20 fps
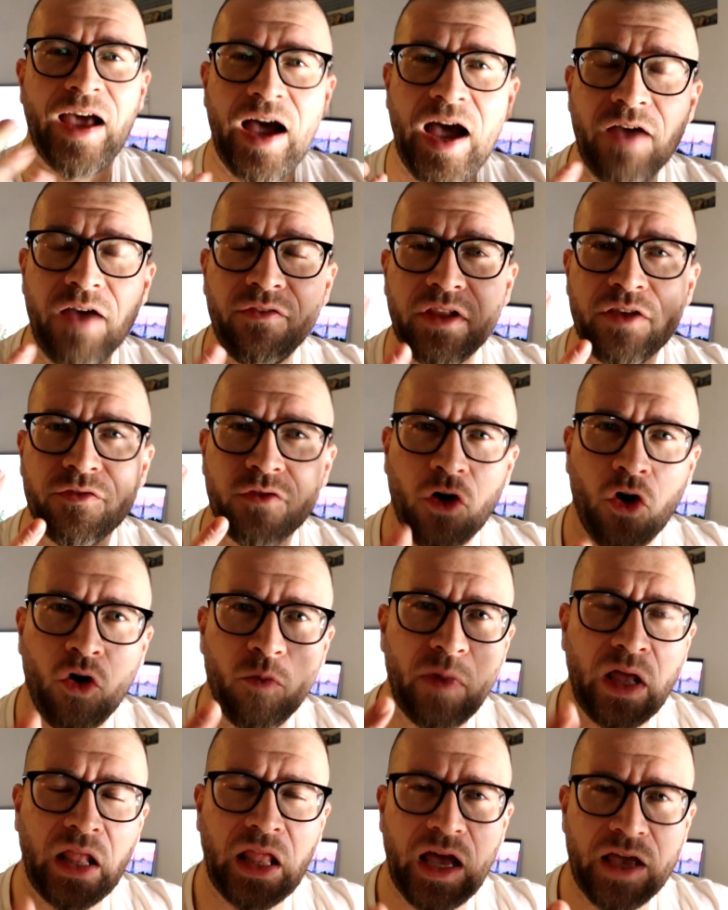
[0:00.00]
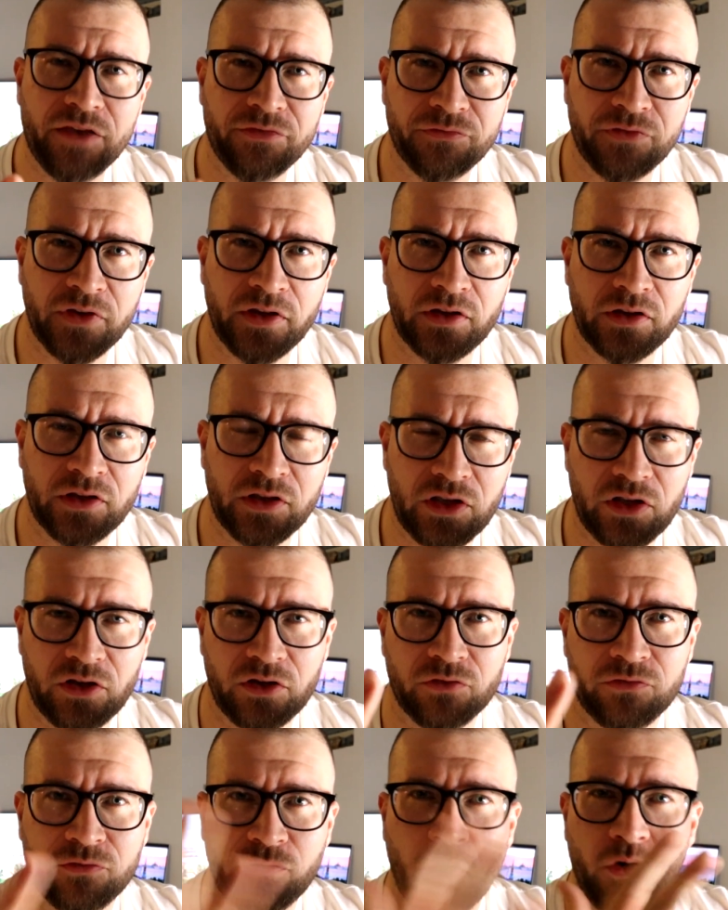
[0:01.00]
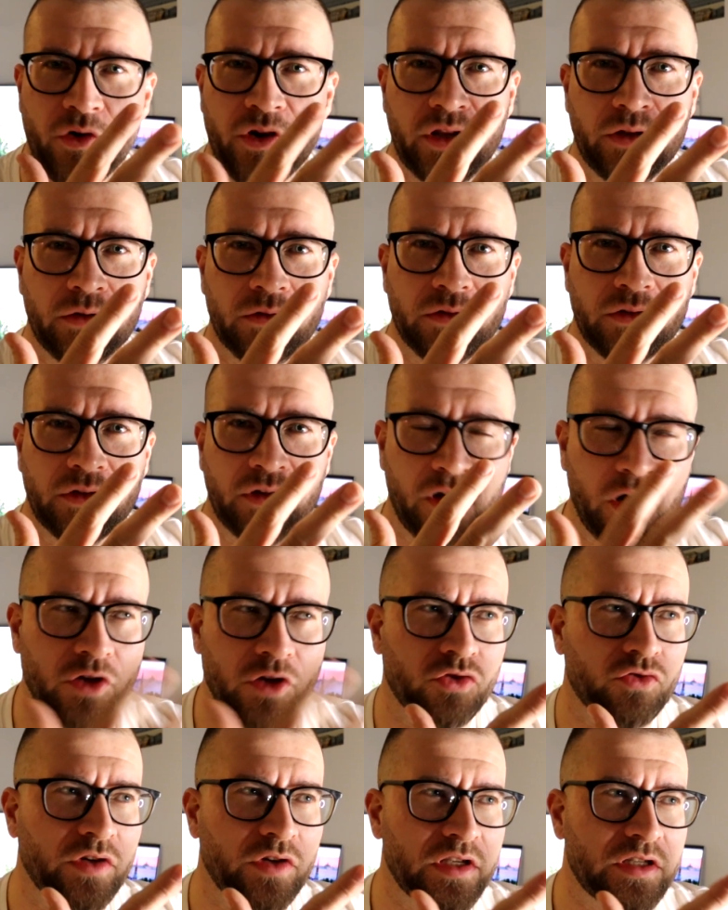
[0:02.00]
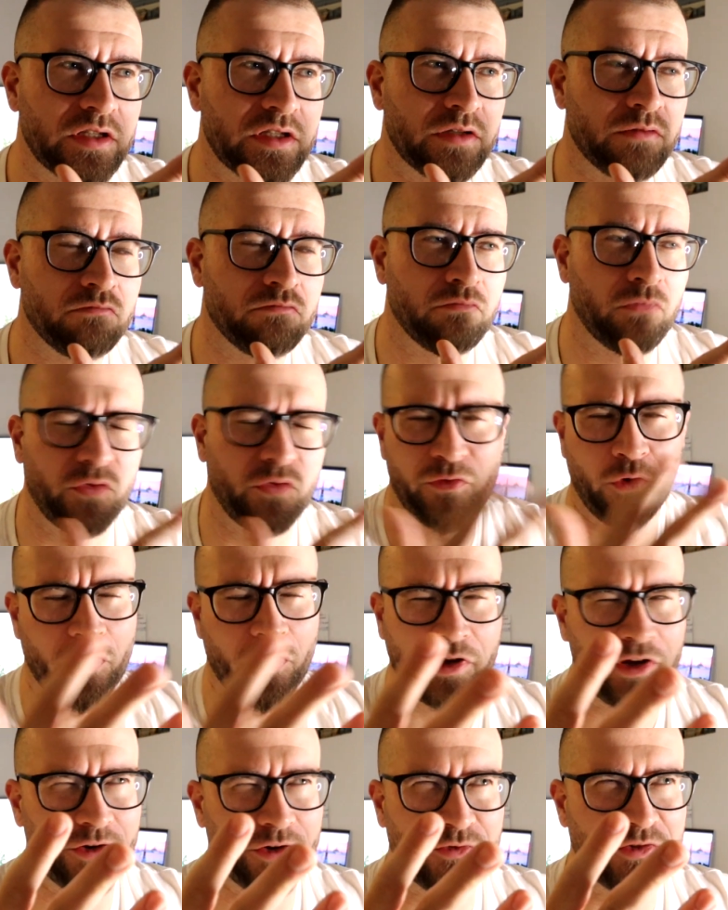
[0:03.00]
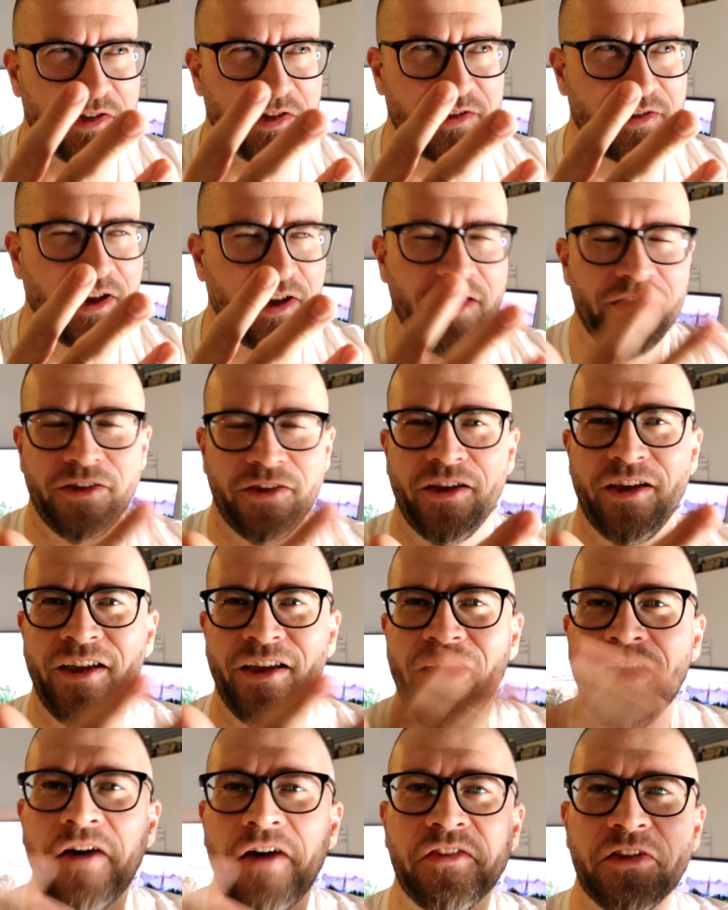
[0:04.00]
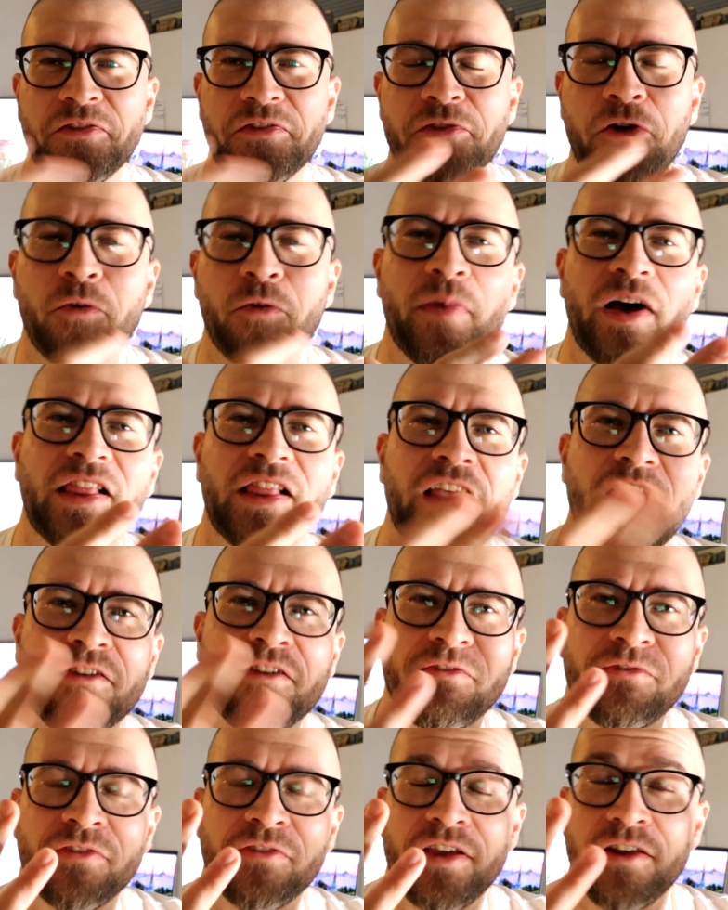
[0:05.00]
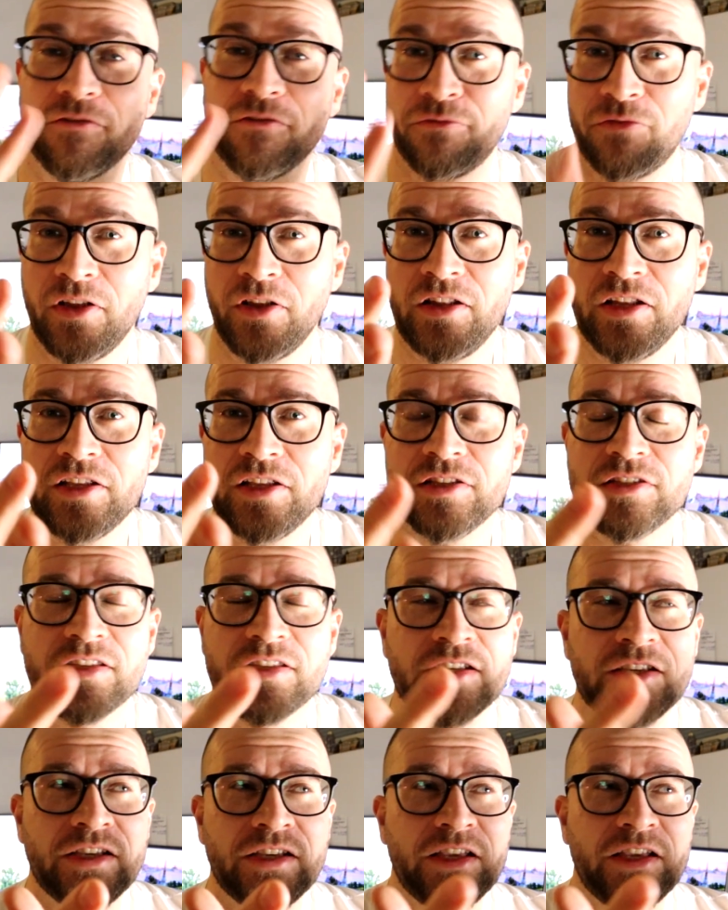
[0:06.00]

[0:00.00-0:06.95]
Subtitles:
I've lived all my life in foreign countries, foreign countries. I've lived all my life in Finland,